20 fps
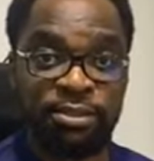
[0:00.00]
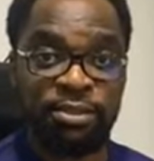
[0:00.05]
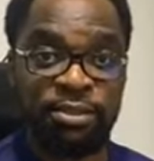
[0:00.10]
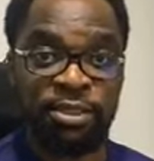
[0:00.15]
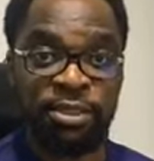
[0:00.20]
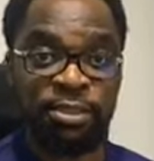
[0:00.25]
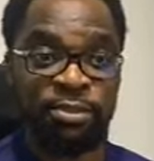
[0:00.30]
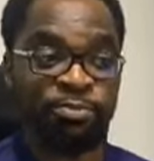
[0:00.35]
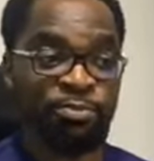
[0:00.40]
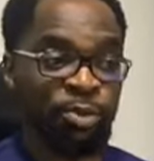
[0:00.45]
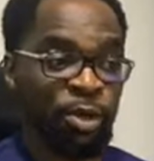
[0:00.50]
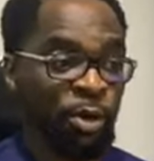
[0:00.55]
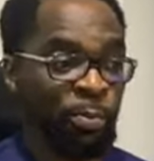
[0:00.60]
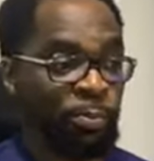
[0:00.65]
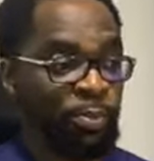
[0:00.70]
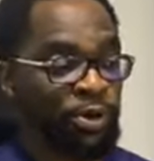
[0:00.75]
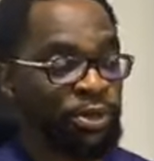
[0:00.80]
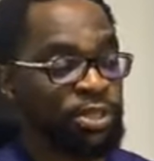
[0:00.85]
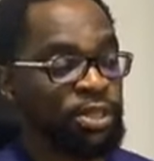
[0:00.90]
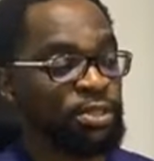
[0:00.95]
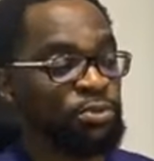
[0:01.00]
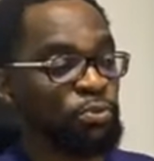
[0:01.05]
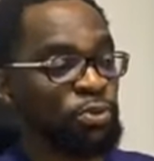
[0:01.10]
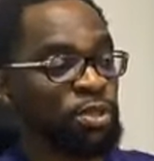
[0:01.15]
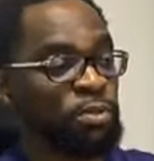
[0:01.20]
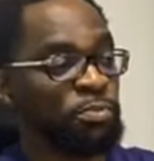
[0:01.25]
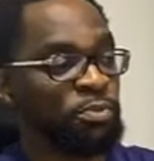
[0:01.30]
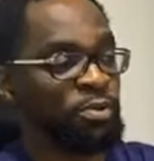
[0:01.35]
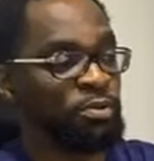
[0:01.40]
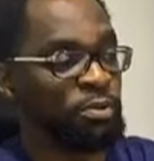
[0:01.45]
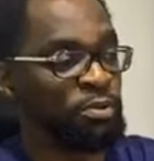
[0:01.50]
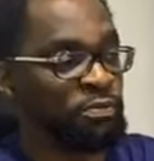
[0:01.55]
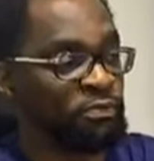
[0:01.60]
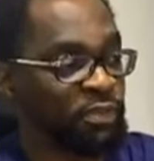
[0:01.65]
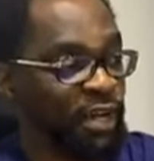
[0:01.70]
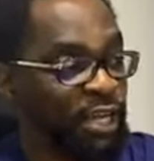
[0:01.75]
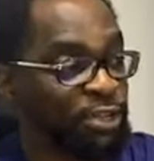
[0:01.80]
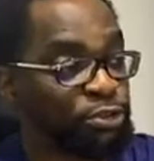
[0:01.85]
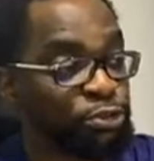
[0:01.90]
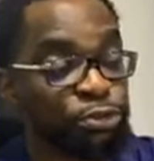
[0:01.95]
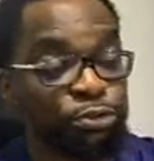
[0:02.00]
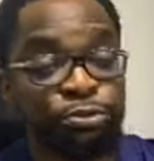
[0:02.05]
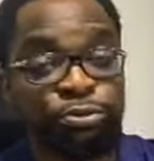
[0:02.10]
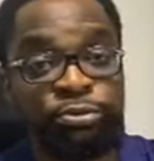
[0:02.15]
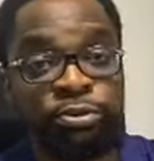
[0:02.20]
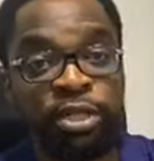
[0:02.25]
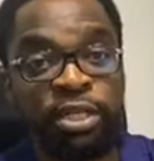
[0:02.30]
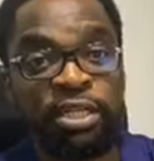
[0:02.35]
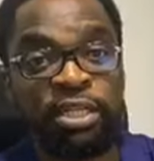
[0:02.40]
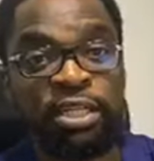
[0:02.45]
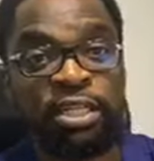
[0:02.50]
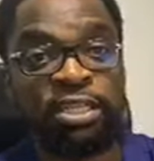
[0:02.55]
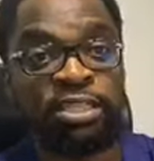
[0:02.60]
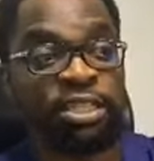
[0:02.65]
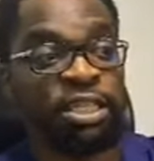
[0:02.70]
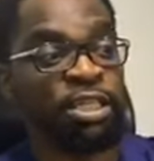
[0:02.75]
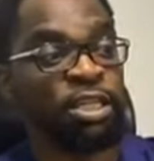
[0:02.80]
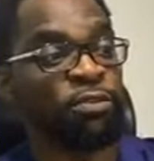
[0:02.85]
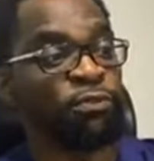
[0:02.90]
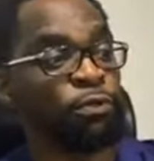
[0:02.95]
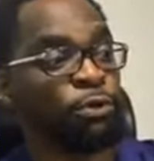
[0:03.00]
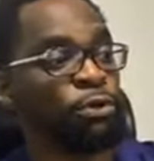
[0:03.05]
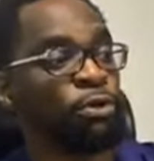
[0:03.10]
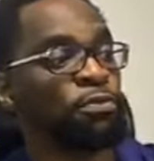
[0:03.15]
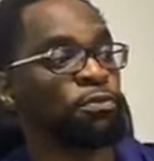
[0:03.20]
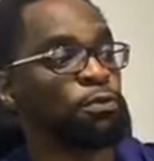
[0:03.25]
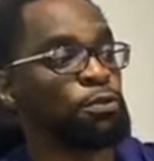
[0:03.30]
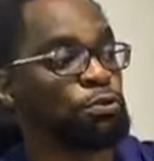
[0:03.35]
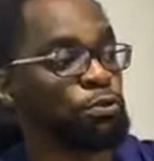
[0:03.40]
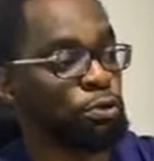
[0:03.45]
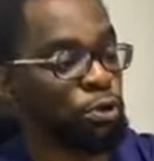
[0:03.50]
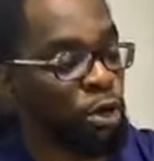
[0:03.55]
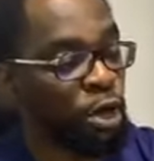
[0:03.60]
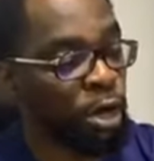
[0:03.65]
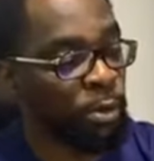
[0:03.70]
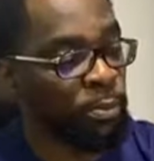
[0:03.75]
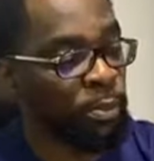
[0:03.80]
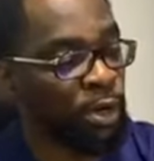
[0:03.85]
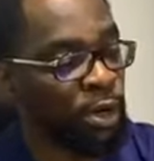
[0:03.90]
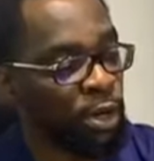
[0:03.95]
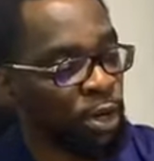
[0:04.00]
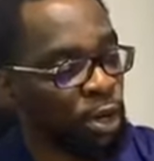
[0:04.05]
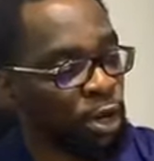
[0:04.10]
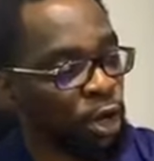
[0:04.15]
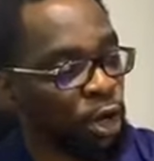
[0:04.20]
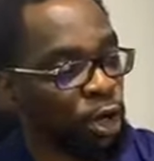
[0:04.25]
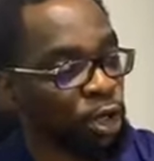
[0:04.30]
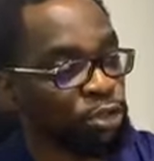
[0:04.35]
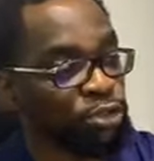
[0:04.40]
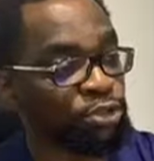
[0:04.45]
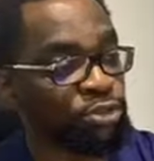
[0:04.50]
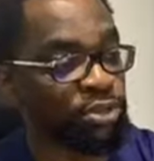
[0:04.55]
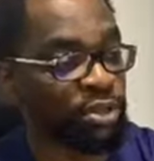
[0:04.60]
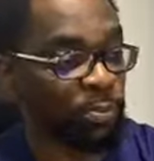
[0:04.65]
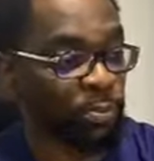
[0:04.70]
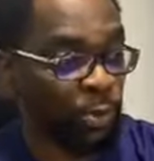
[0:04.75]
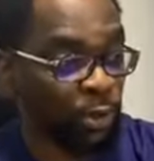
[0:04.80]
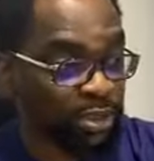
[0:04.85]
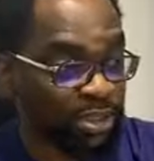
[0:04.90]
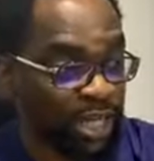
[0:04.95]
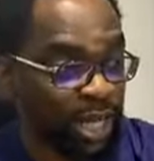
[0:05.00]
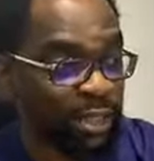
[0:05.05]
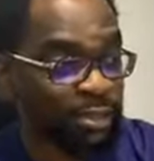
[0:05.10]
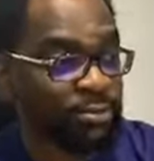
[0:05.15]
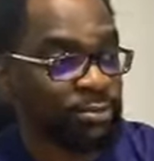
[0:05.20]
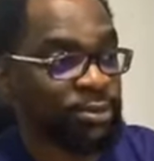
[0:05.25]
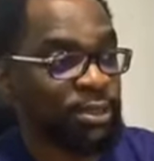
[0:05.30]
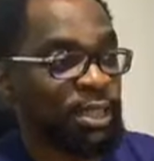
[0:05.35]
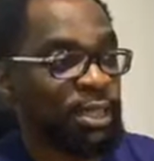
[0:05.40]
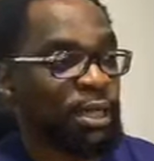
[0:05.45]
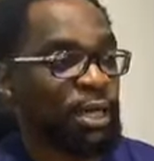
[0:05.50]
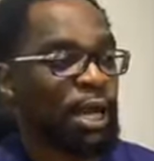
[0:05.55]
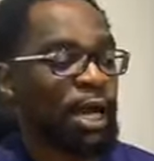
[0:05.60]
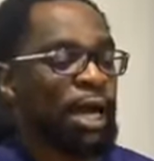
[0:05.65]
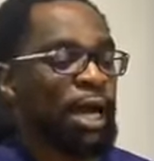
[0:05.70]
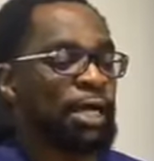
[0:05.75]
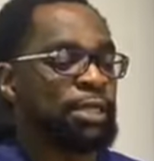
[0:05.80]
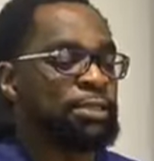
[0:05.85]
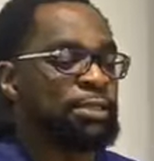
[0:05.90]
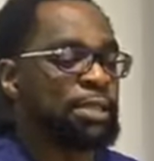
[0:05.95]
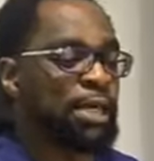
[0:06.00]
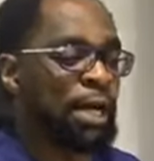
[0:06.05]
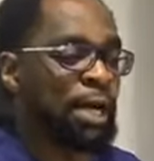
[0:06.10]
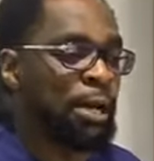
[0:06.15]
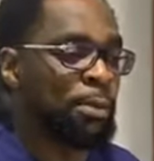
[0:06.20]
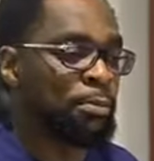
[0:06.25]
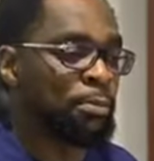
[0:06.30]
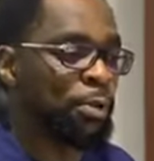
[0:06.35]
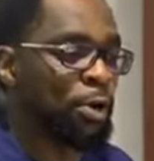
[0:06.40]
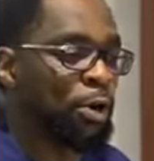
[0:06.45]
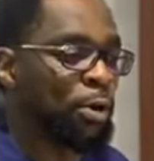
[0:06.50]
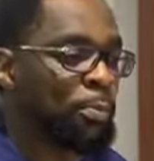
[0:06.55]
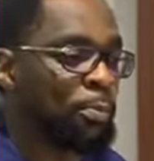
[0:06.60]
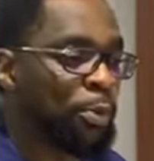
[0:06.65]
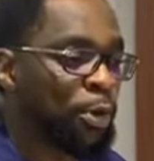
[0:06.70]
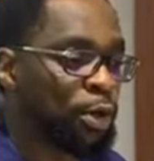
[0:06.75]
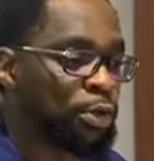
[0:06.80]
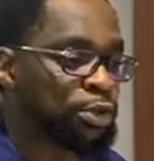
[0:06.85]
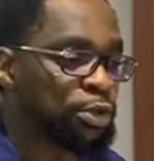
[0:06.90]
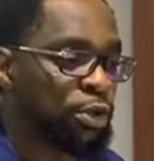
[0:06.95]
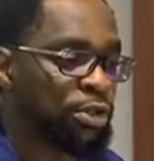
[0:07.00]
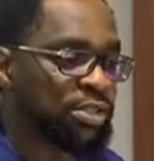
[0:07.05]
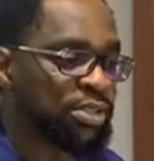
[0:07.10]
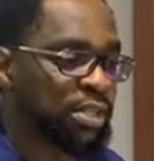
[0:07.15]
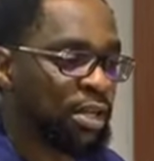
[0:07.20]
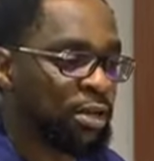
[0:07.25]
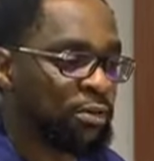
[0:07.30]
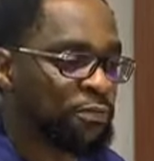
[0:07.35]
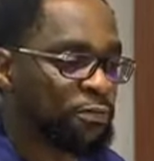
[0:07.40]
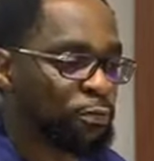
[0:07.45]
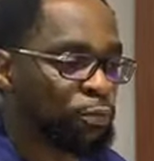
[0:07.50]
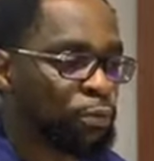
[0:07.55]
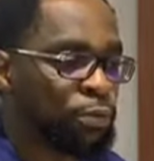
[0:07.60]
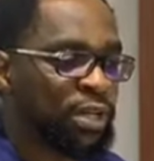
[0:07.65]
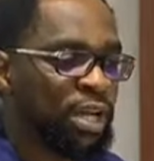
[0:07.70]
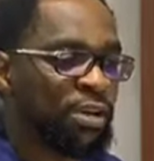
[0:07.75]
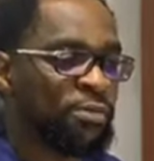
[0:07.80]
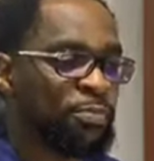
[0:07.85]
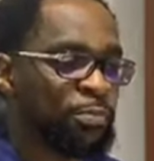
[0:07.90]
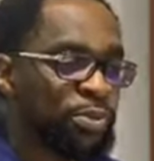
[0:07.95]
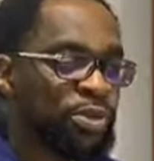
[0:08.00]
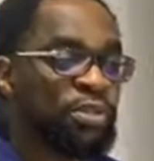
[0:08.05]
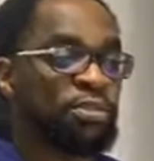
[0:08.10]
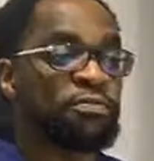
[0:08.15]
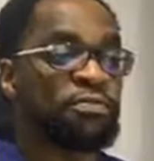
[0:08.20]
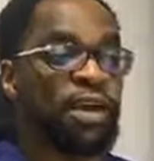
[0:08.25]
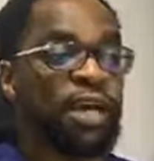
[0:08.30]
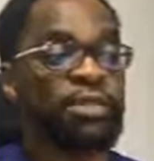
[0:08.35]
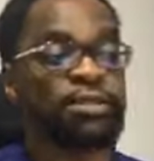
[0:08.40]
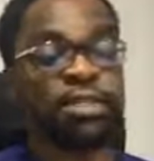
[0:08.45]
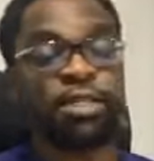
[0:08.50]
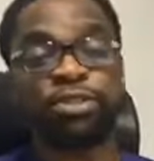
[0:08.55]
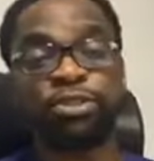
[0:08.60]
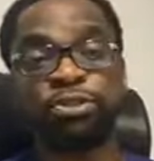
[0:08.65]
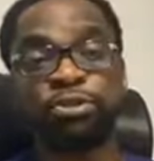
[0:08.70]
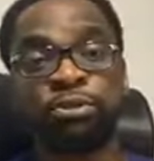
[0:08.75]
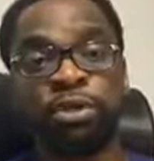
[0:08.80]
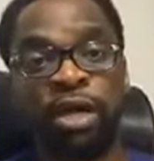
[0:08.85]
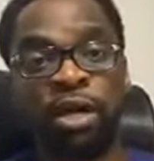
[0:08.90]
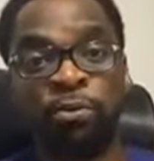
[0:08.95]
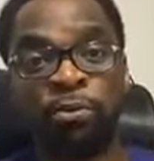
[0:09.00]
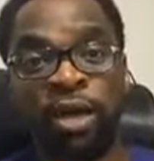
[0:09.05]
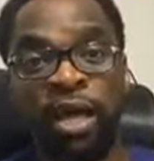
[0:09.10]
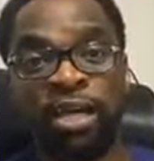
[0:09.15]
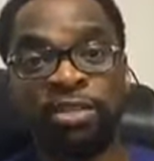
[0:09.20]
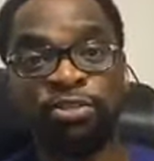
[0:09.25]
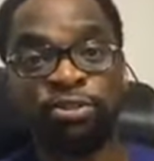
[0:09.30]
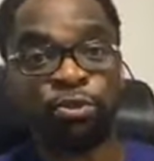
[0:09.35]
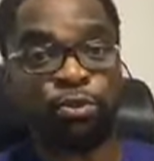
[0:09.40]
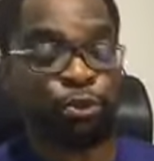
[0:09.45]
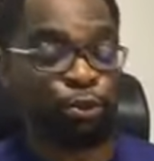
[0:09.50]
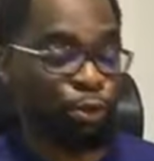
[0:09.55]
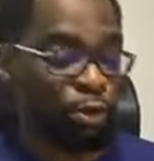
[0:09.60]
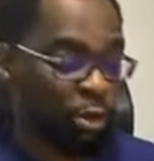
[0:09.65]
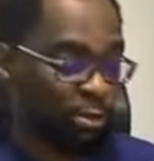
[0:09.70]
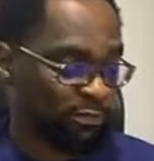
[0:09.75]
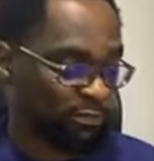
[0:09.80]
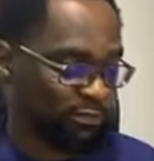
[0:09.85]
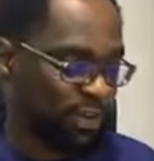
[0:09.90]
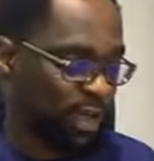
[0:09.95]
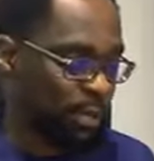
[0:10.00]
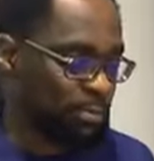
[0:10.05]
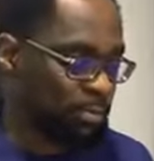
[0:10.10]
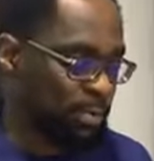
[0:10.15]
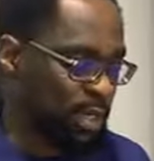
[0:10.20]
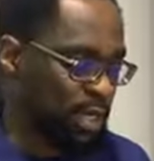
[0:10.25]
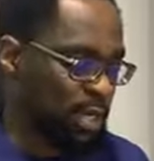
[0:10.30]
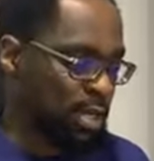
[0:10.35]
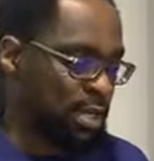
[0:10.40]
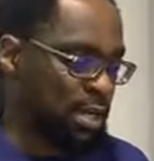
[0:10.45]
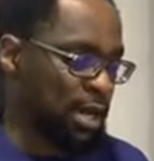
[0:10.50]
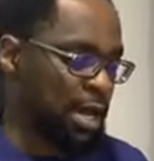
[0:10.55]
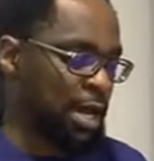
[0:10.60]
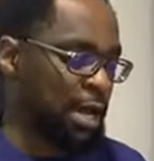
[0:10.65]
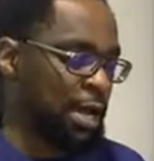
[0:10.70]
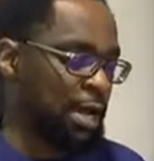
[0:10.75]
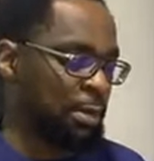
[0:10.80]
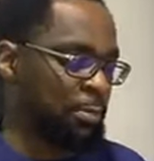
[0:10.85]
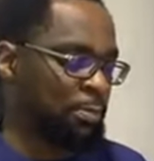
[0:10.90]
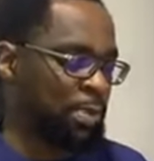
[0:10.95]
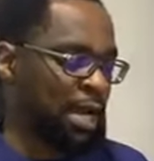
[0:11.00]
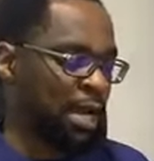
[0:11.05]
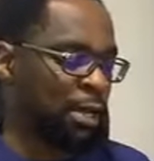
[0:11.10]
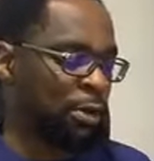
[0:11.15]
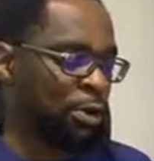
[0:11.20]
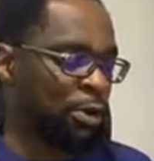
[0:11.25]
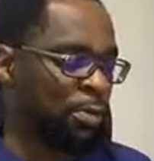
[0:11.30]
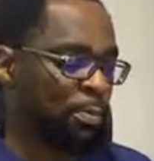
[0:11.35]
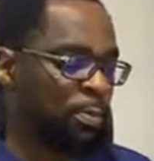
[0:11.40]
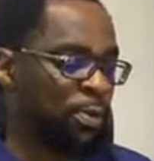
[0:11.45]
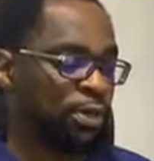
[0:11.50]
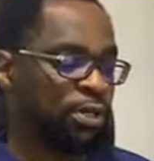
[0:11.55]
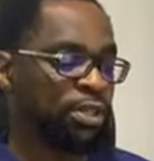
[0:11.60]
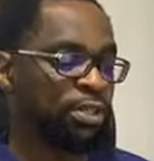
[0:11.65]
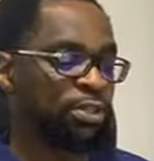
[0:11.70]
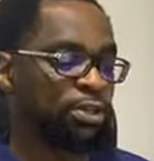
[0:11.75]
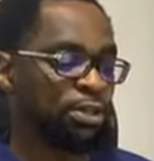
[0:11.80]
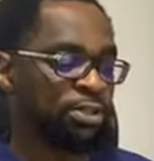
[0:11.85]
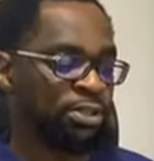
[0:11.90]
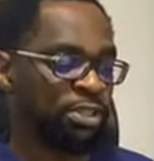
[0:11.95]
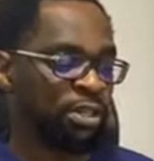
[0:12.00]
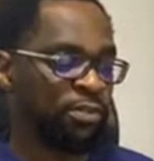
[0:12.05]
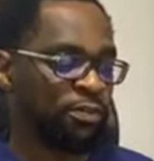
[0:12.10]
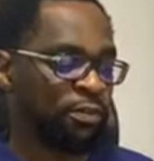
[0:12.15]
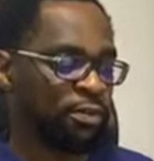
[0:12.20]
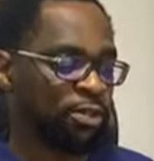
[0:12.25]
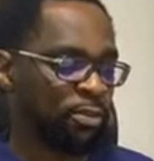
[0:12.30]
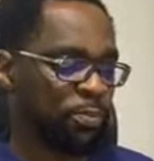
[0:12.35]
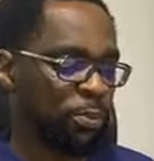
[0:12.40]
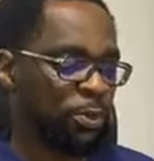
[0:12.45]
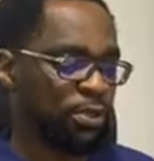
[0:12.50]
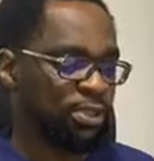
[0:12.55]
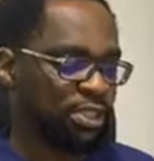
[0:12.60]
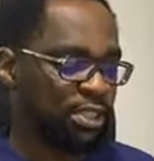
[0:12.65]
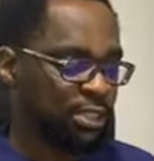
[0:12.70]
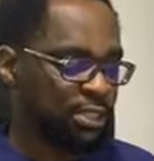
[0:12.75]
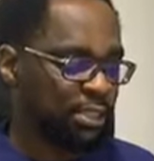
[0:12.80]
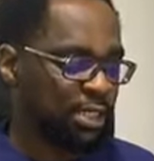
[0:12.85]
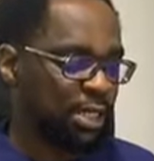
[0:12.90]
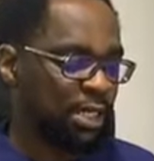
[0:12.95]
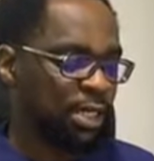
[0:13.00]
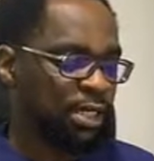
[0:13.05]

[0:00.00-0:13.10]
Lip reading: In onboarding, we invite you, each and every one of you, to come onto the portal and onboard yourself. We would have pre-invited you, and we ask you to confirm by onboarding yourself on the portal.